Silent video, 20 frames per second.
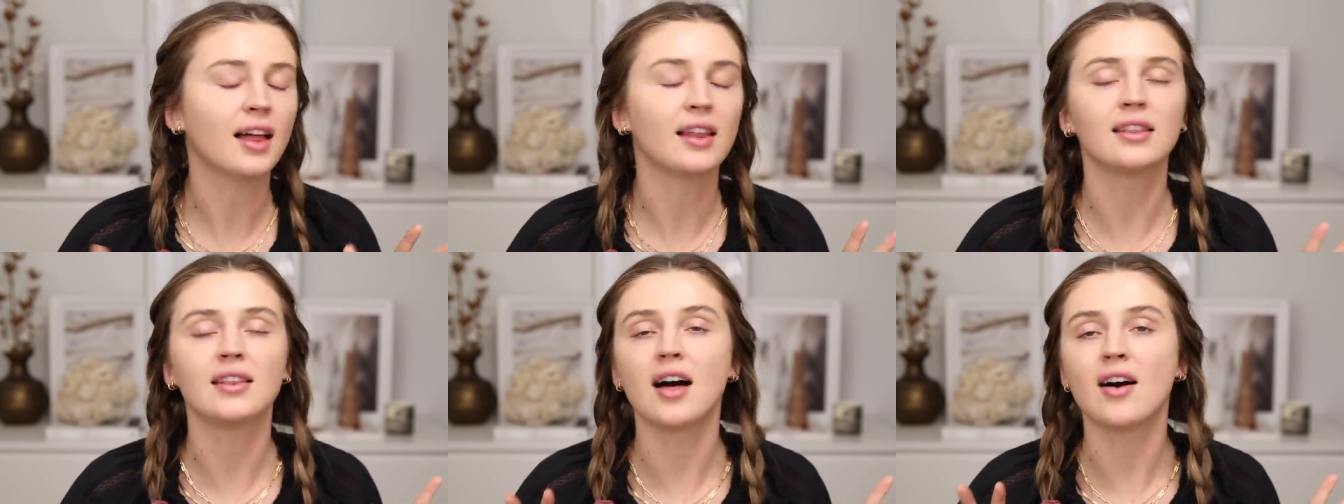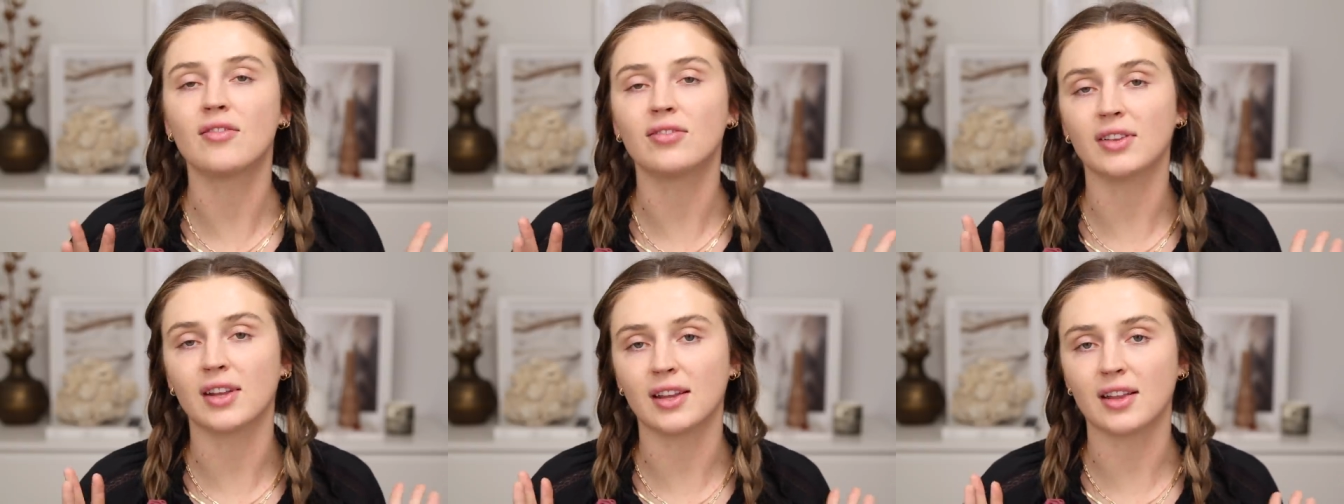A
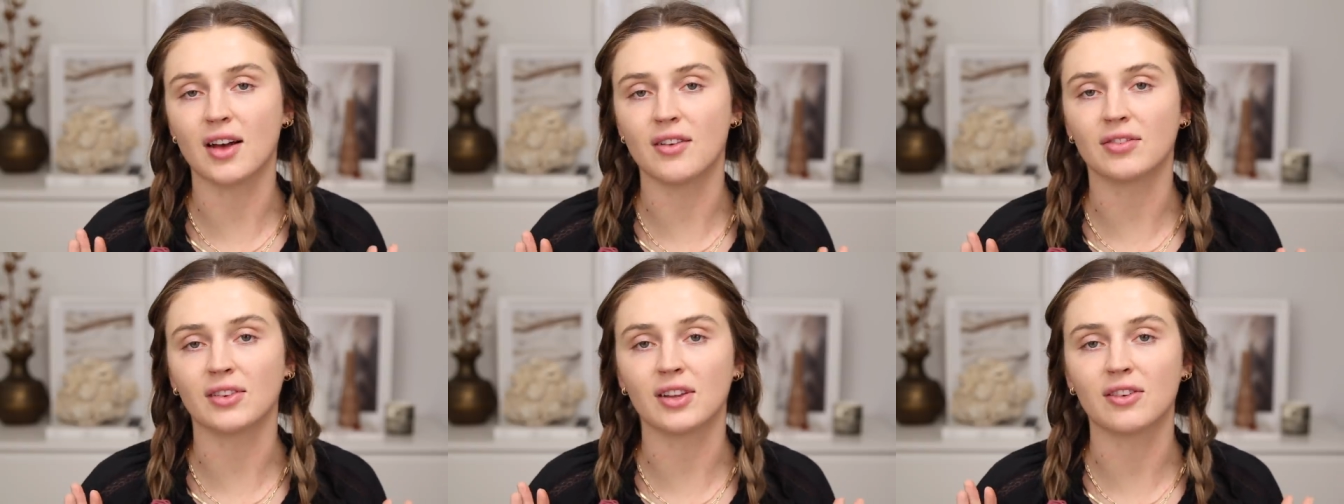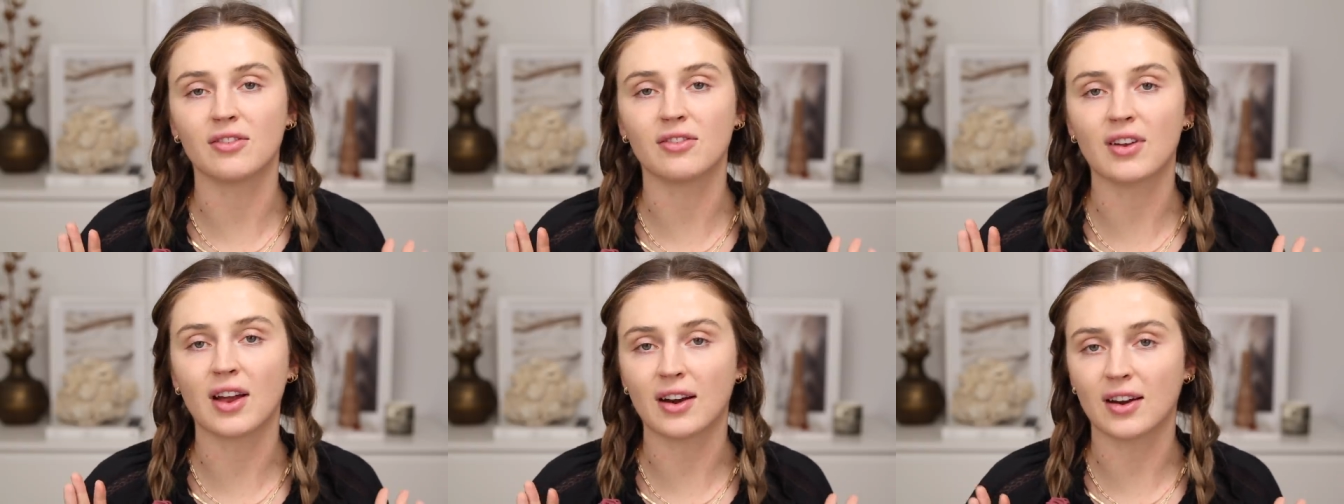lovely, lovely,
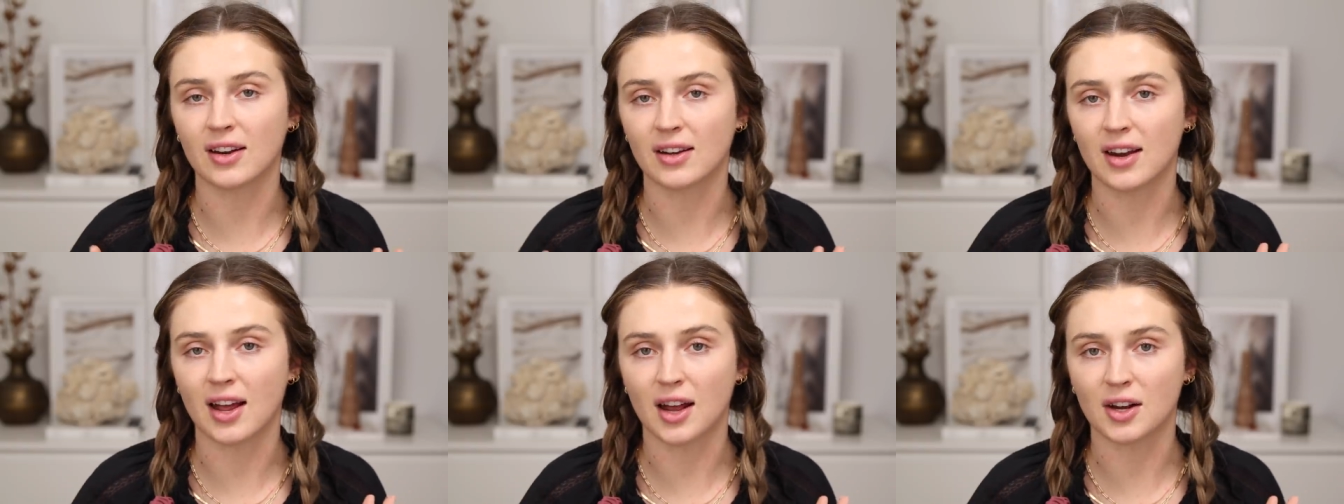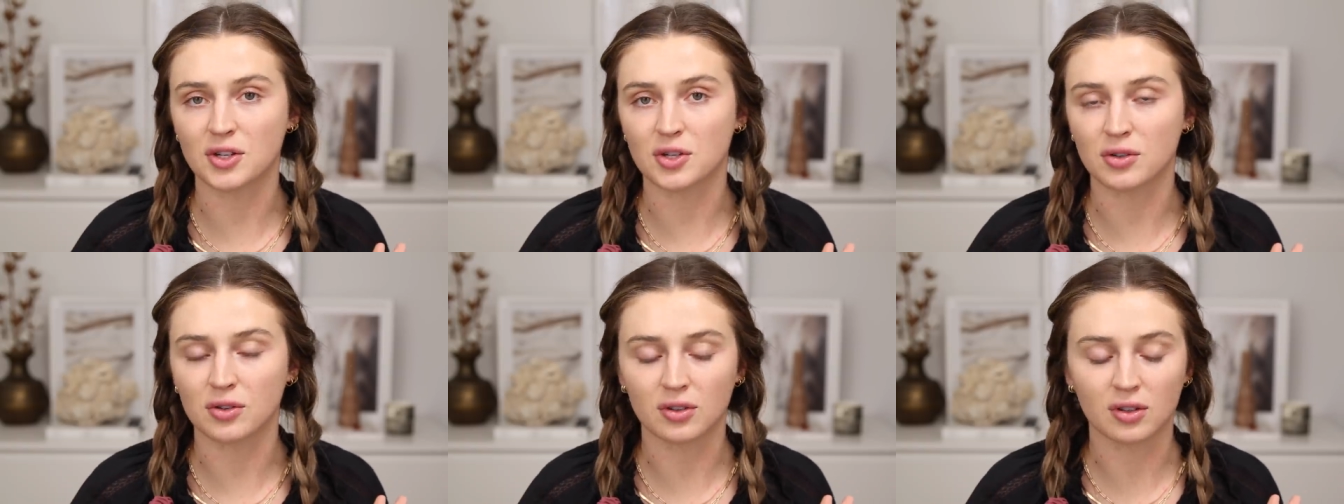very
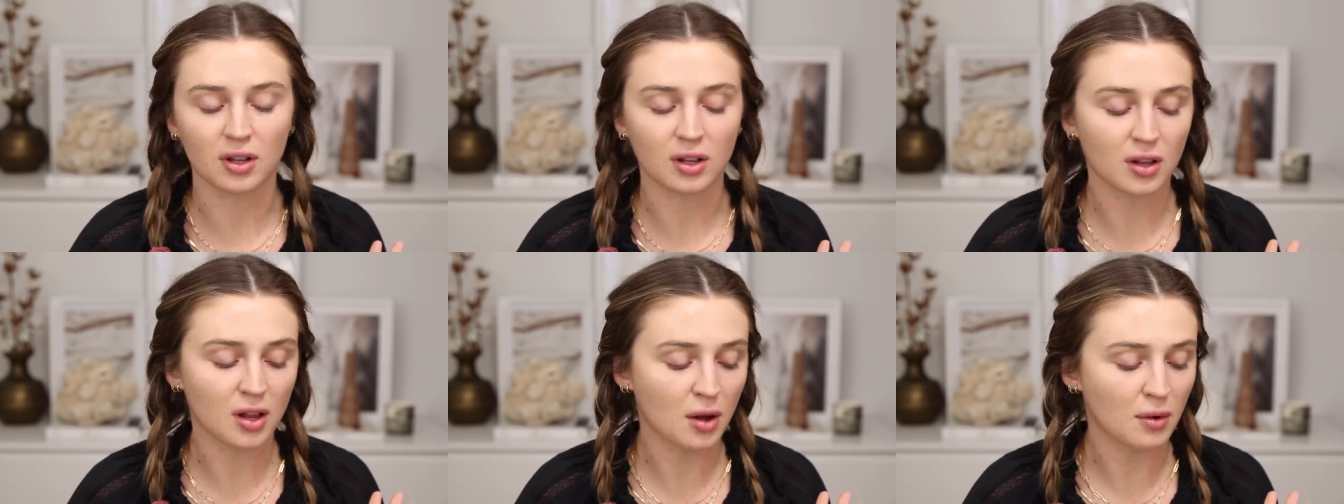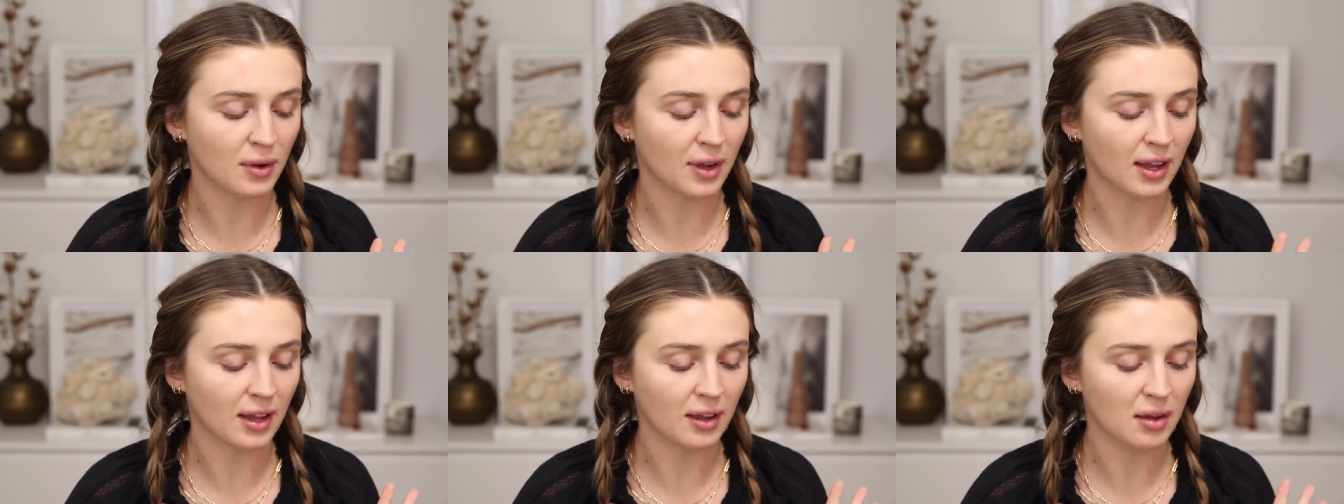natural
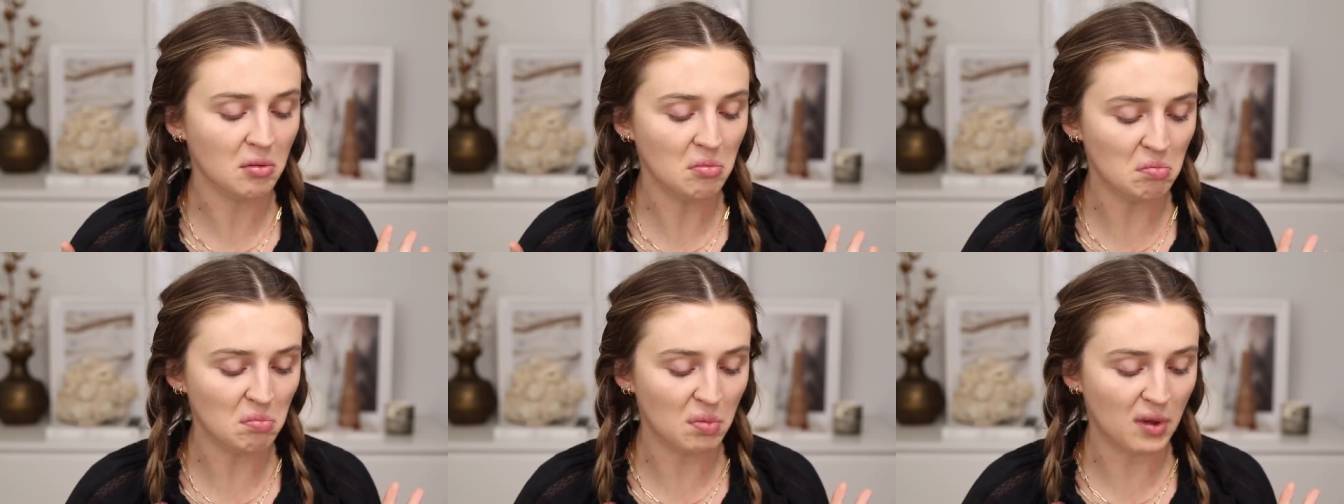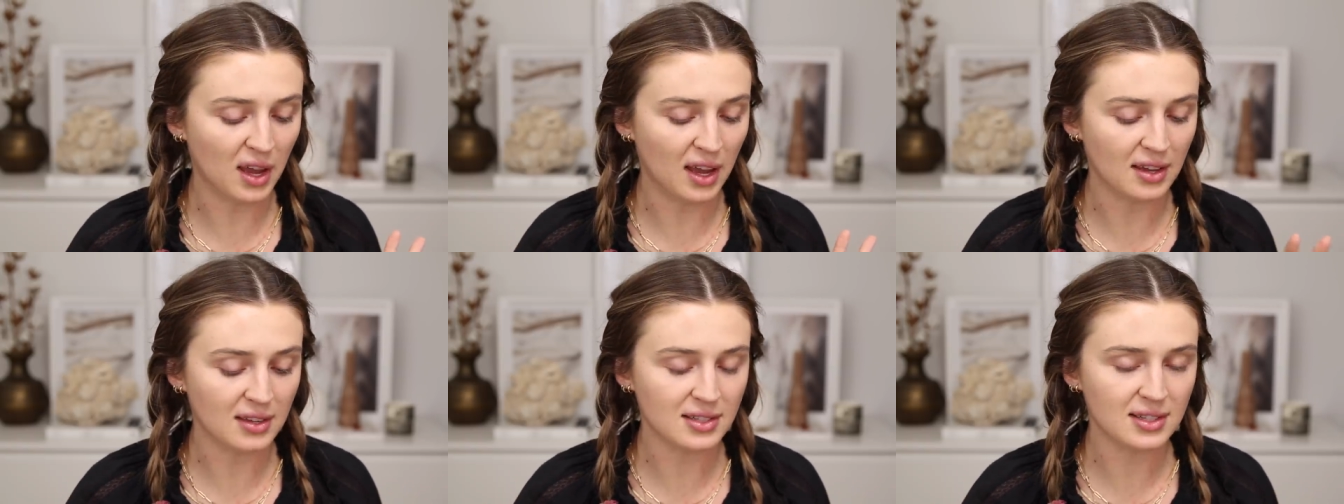glowing
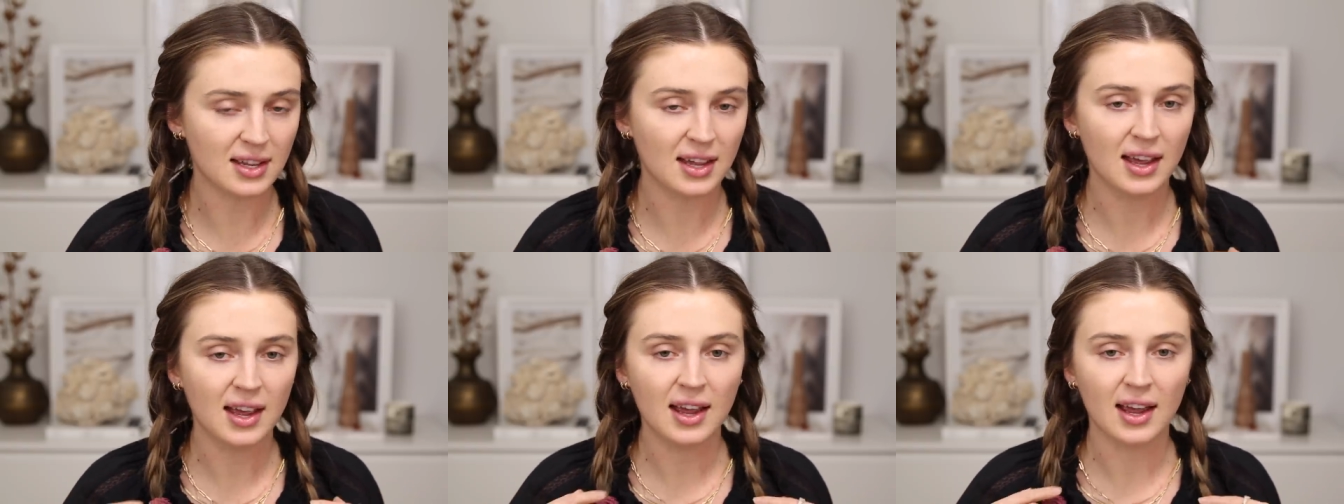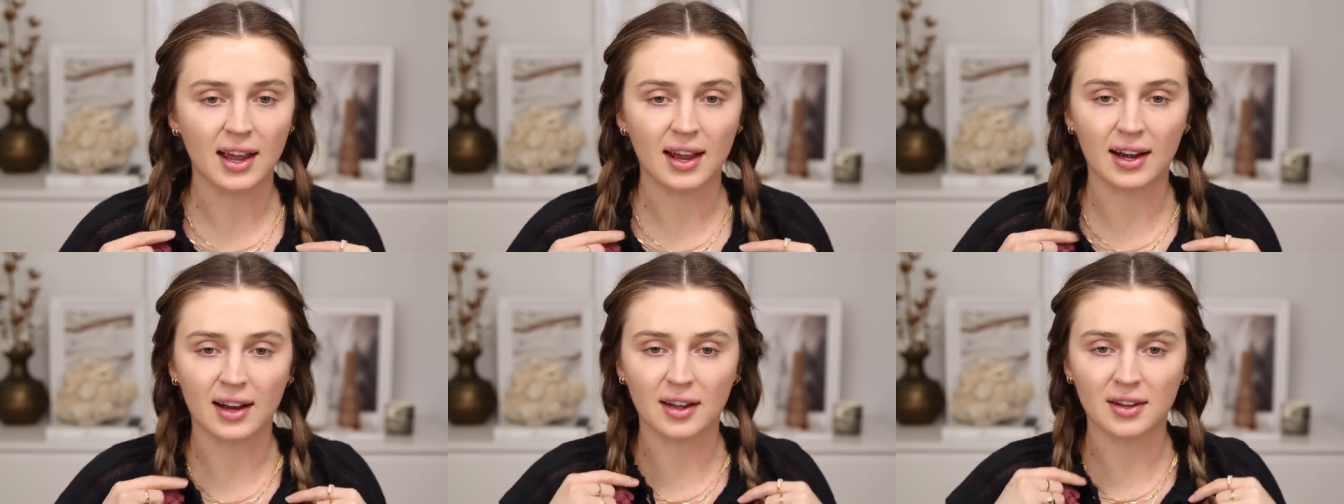base.
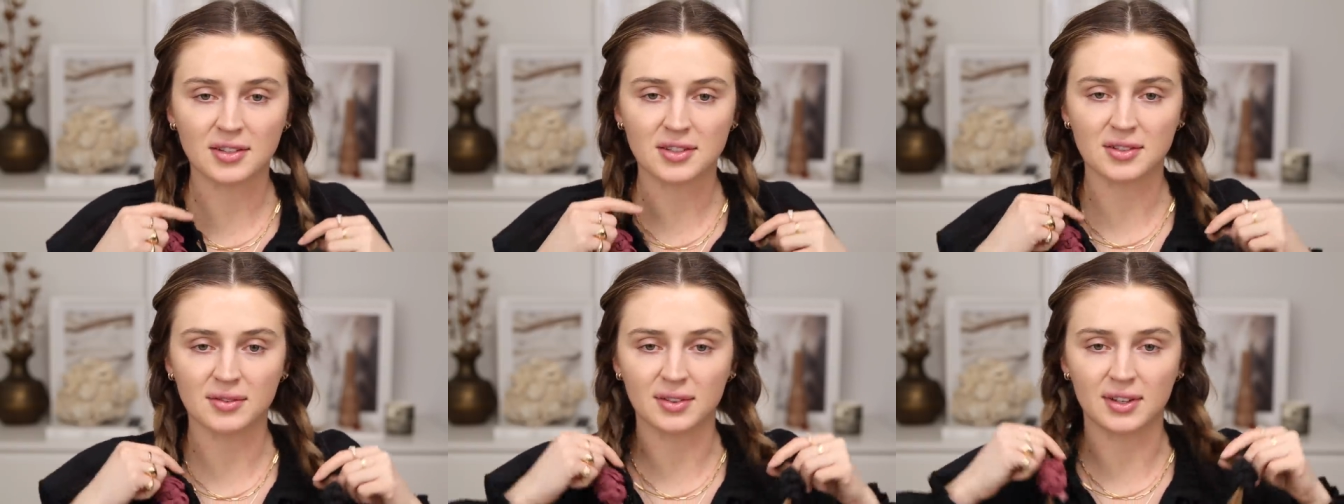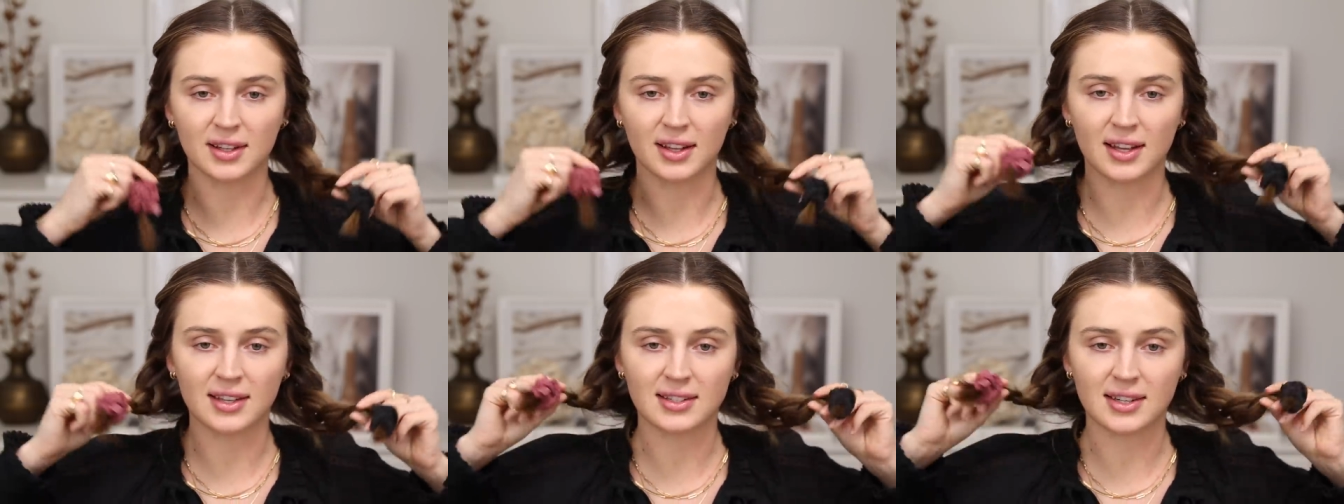And I also
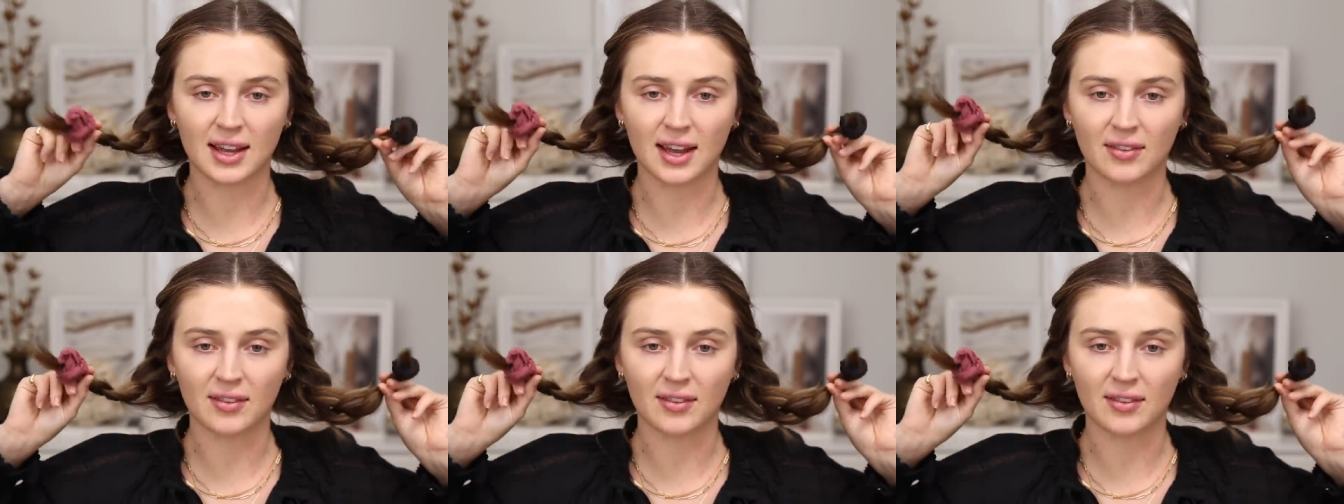realized I